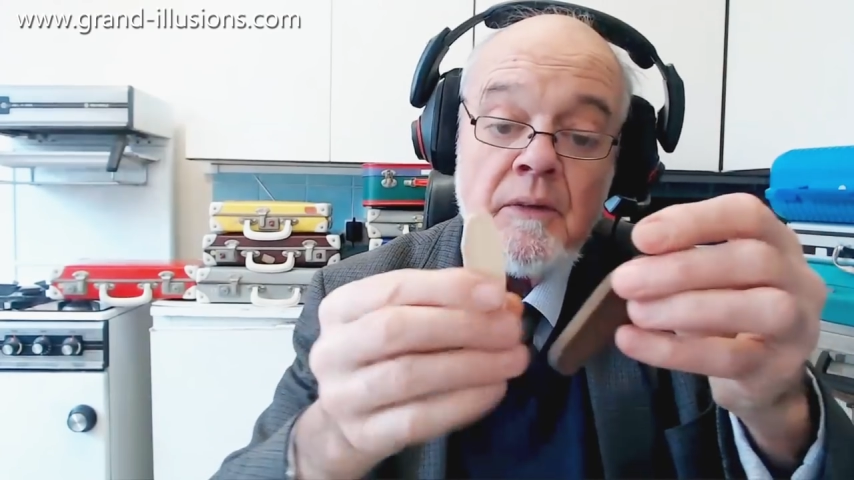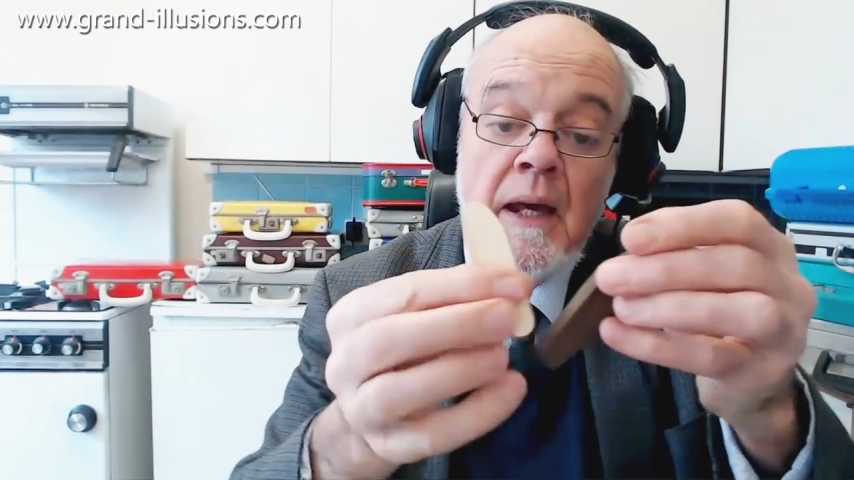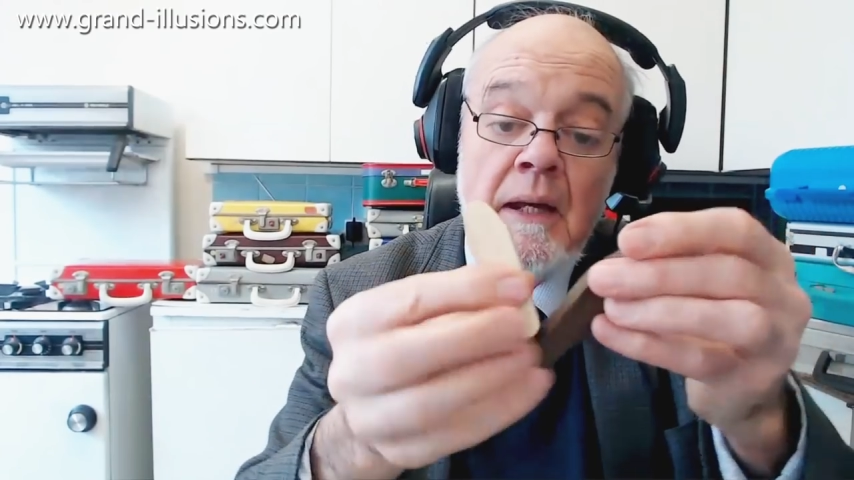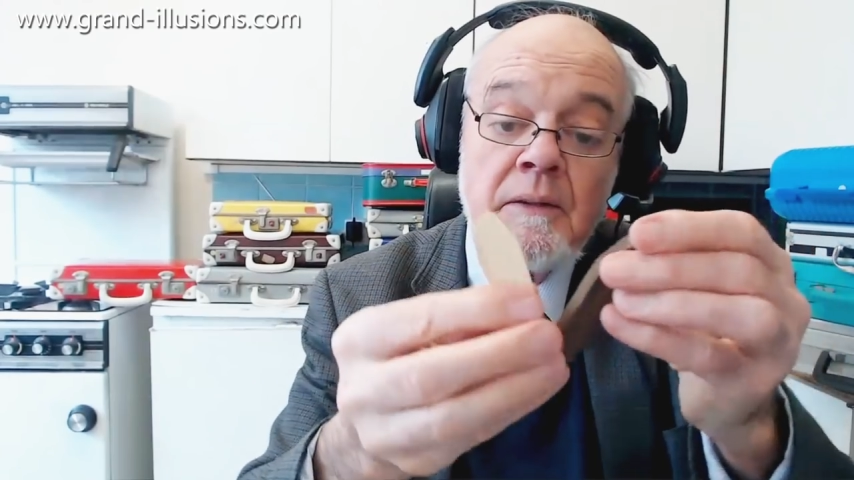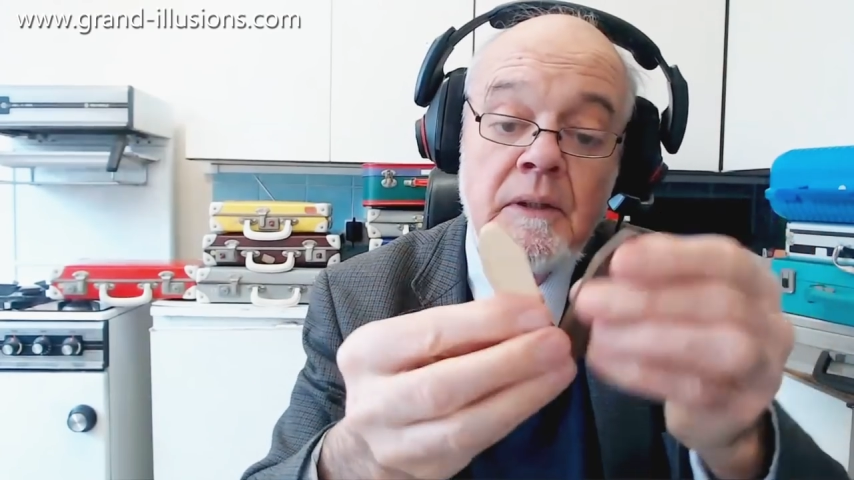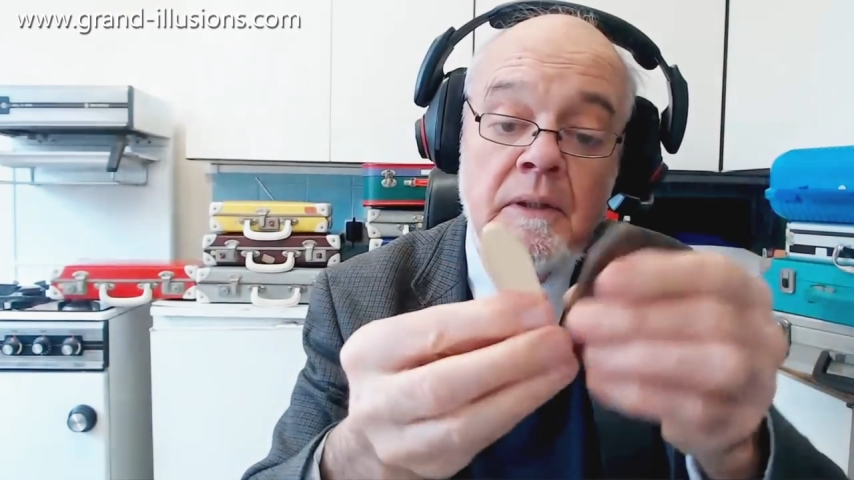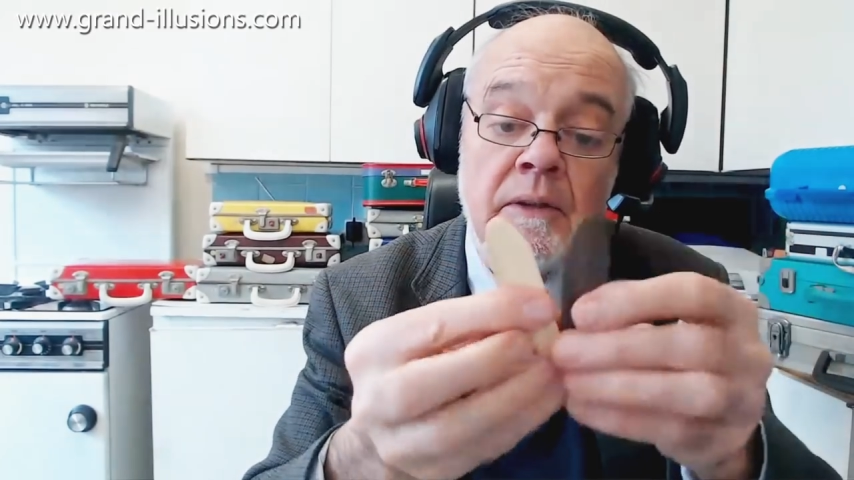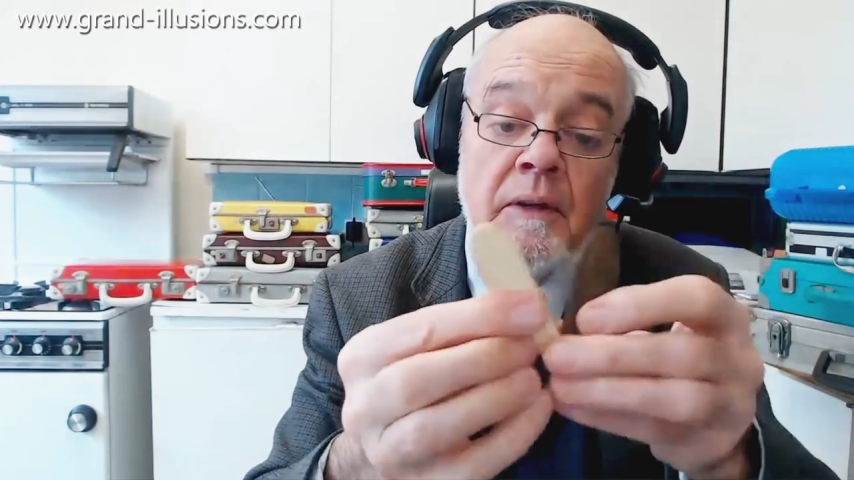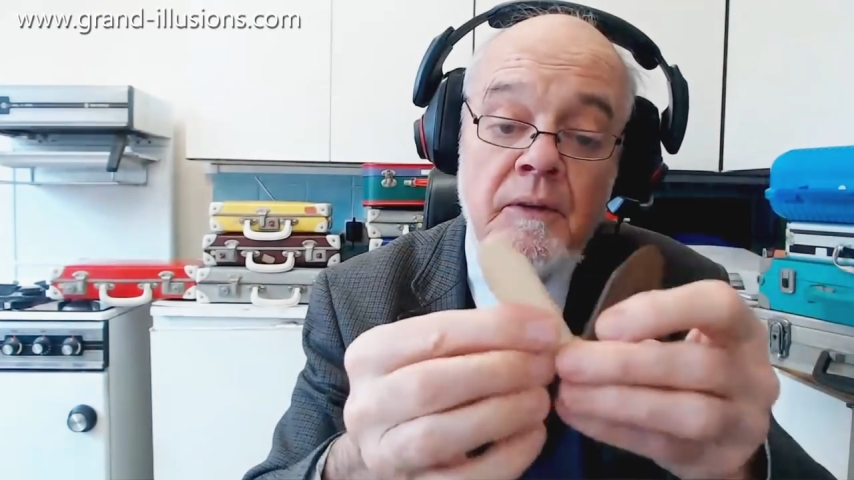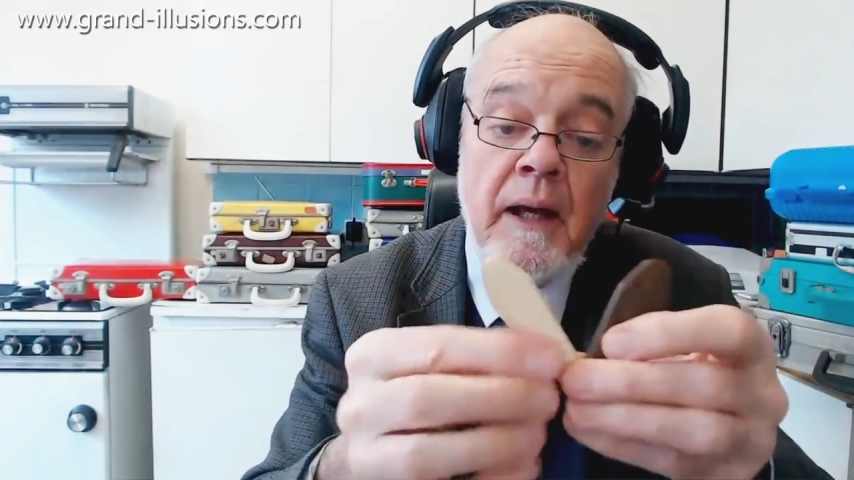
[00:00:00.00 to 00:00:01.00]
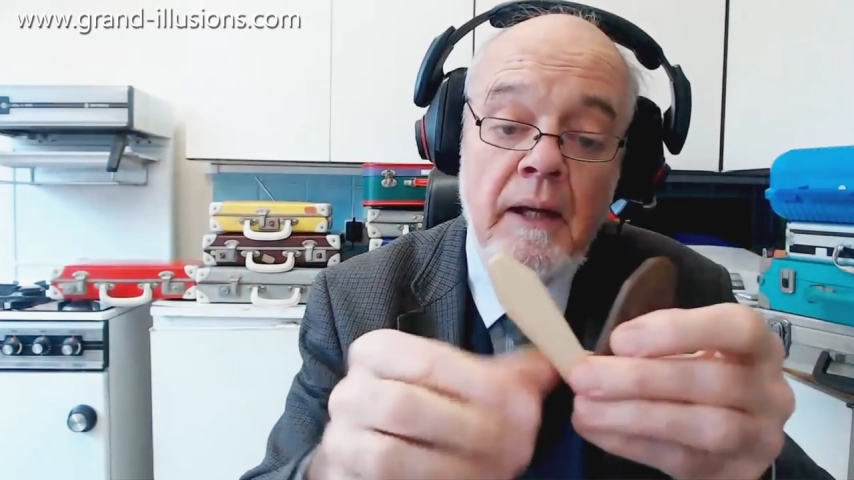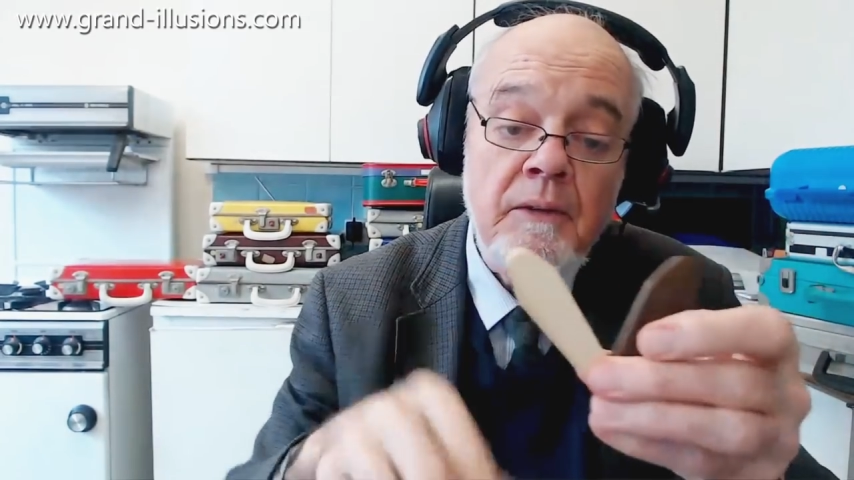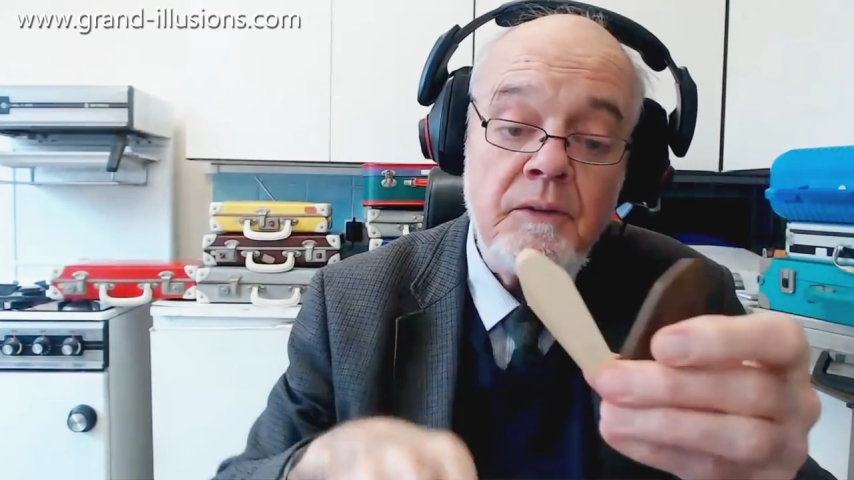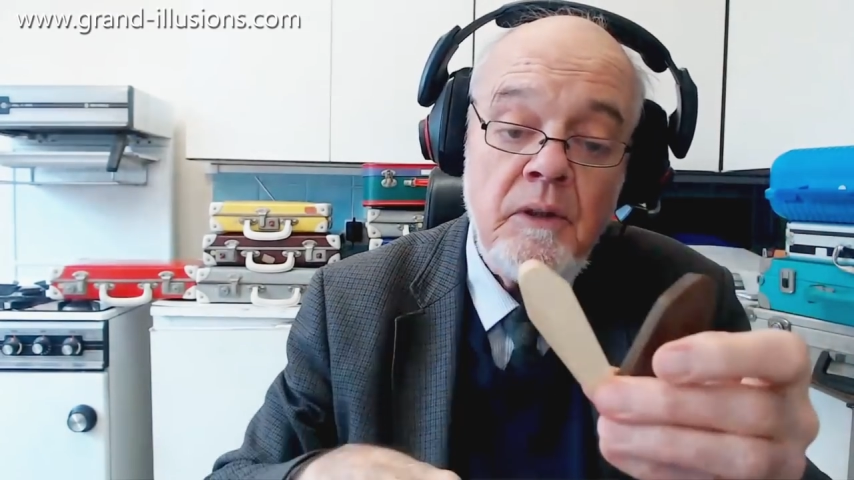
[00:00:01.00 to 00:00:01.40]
that and then that